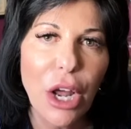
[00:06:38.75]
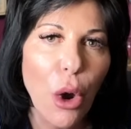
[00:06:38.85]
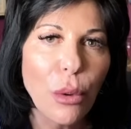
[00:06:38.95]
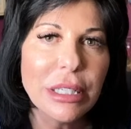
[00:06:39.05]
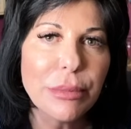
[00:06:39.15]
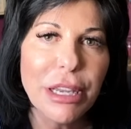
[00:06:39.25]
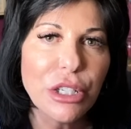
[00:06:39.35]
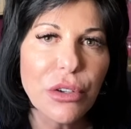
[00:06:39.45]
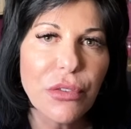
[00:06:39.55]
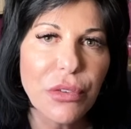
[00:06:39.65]
always
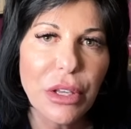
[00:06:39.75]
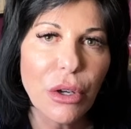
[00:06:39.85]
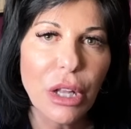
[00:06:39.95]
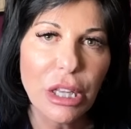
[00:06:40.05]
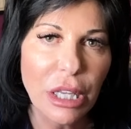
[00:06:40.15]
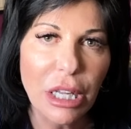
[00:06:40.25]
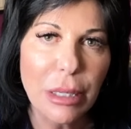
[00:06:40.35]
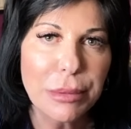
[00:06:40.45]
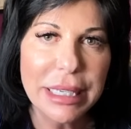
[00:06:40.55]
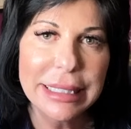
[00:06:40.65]
made you feel a little
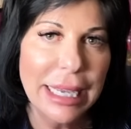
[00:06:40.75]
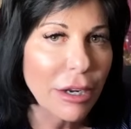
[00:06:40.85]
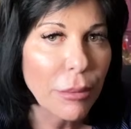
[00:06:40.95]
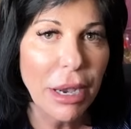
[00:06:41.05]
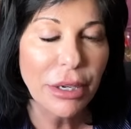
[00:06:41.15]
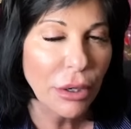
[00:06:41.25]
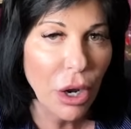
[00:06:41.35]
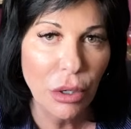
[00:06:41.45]
upside down about your